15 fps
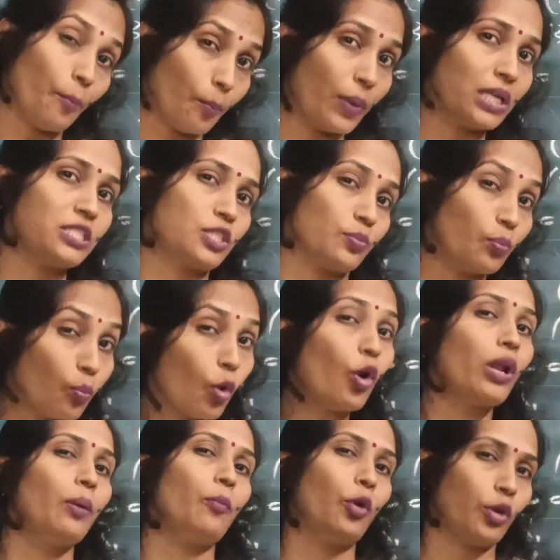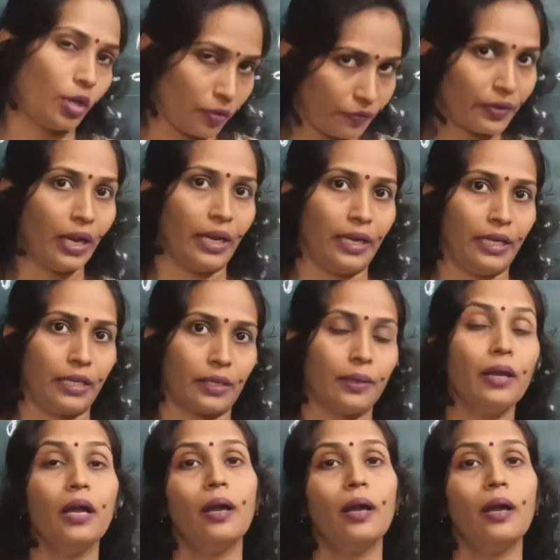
much more amount of current.